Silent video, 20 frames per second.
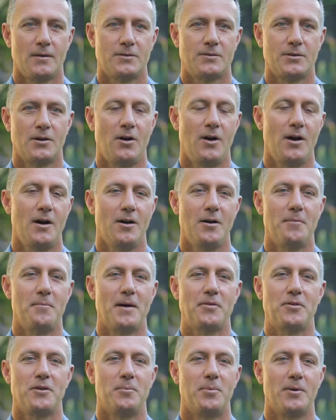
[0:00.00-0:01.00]
So hi, I'm
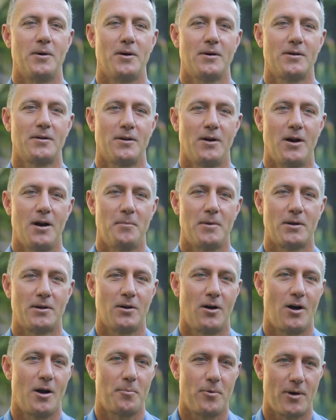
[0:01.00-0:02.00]
Matthew Bourke. I'm a
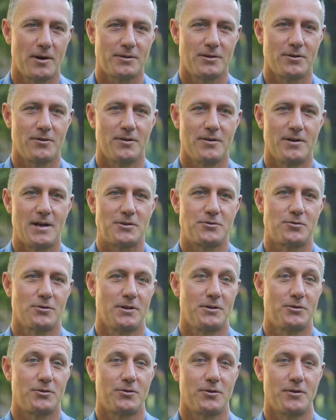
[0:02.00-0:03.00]
chiropractor and natural
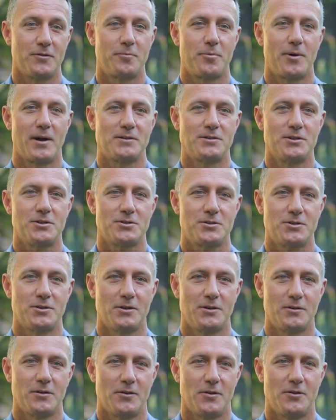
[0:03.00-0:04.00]
integrative
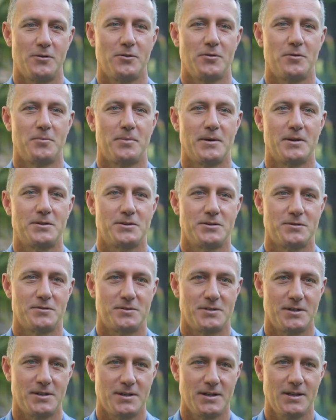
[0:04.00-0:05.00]
practitioner on the northern beaches of
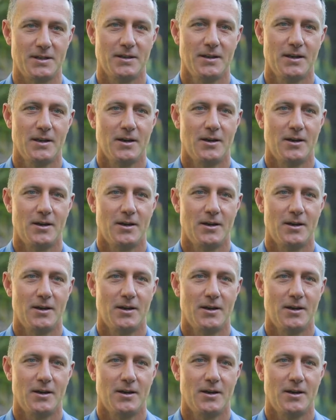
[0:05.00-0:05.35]
Sydney.